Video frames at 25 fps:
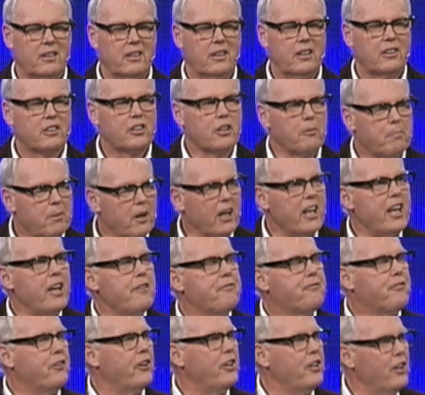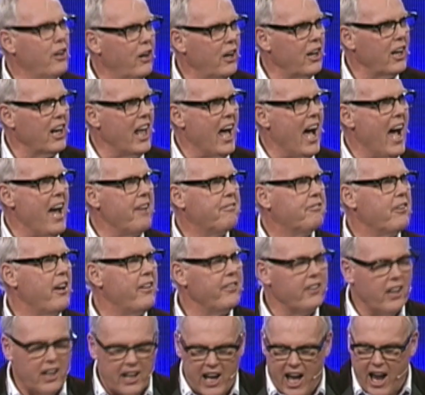to believe for your life and
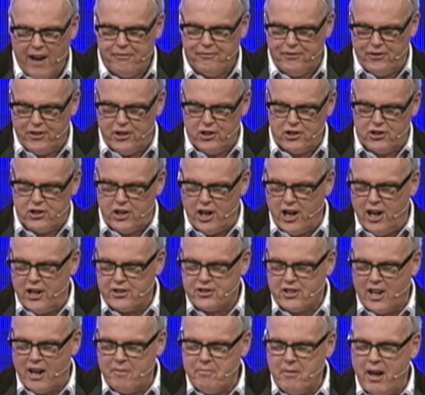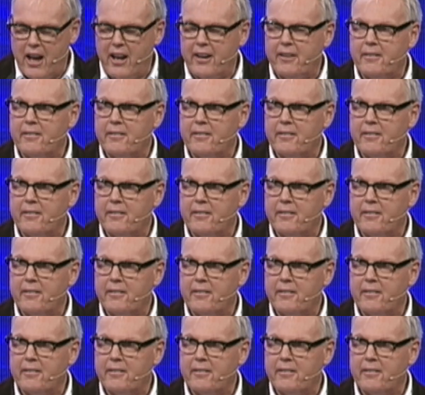the life of the church, amen?